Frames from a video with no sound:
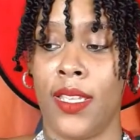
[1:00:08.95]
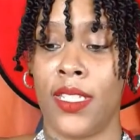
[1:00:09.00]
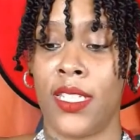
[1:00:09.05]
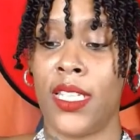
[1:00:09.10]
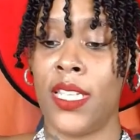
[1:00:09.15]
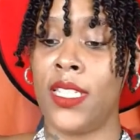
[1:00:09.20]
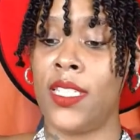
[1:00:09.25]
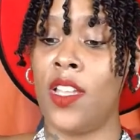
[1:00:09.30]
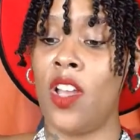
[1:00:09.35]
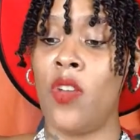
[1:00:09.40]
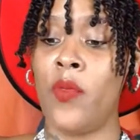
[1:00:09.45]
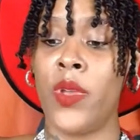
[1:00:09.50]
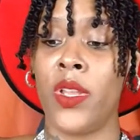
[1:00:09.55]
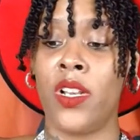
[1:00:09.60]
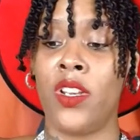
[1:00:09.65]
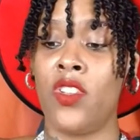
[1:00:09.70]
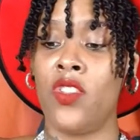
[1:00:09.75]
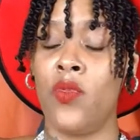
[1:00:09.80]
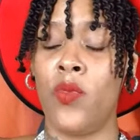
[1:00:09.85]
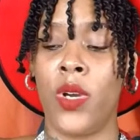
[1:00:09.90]
She told
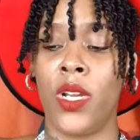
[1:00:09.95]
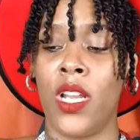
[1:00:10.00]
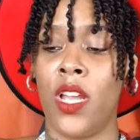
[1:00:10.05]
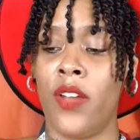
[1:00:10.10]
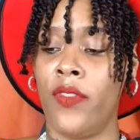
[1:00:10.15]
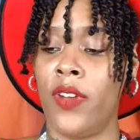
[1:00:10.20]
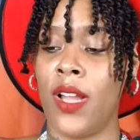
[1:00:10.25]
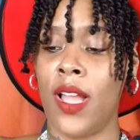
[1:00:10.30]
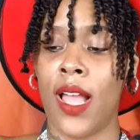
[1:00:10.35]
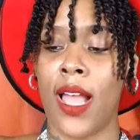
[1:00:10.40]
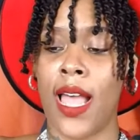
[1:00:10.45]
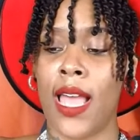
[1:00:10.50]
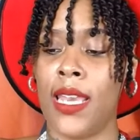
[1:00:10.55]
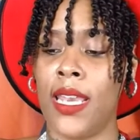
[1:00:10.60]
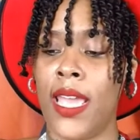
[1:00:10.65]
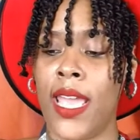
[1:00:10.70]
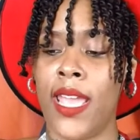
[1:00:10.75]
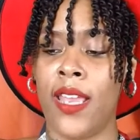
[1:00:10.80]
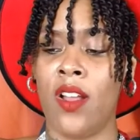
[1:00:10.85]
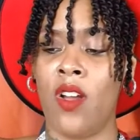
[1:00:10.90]
me to do whatever
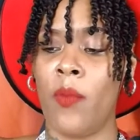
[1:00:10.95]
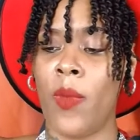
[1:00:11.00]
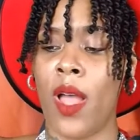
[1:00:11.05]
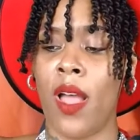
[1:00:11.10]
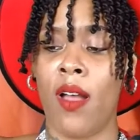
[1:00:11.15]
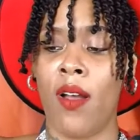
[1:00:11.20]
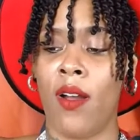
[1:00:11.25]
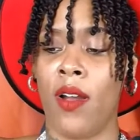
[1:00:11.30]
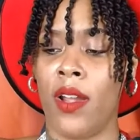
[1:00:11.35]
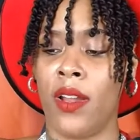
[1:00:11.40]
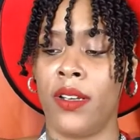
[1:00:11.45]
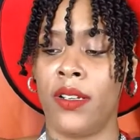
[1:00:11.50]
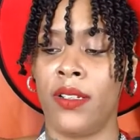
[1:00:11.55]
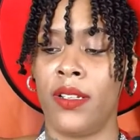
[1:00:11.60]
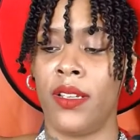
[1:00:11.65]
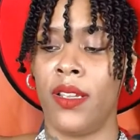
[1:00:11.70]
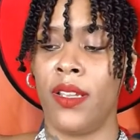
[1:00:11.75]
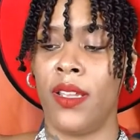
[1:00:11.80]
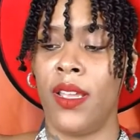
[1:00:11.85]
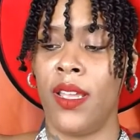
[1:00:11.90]
God laid on my heart,
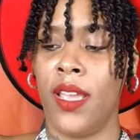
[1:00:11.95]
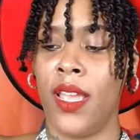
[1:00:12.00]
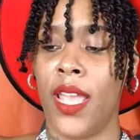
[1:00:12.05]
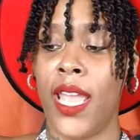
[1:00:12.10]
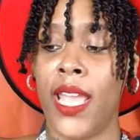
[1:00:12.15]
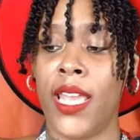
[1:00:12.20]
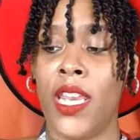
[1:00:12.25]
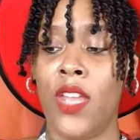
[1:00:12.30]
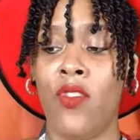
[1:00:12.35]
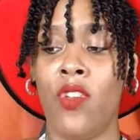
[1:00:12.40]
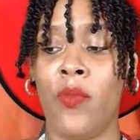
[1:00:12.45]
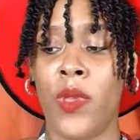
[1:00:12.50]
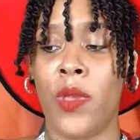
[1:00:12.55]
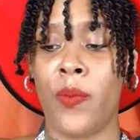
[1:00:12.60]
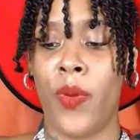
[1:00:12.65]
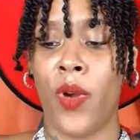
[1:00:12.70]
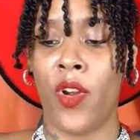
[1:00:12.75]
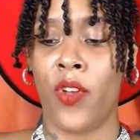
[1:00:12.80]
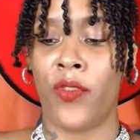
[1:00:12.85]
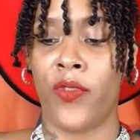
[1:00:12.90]
and it would
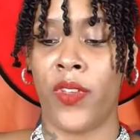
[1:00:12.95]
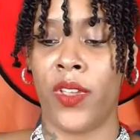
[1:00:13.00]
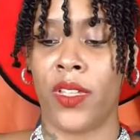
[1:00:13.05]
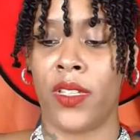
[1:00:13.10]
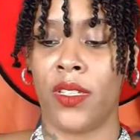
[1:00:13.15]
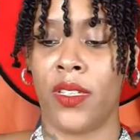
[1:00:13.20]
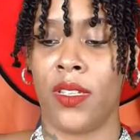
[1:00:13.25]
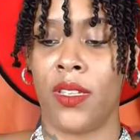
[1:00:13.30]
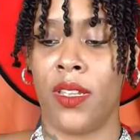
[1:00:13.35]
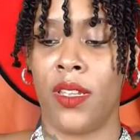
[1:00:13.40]
be perfect.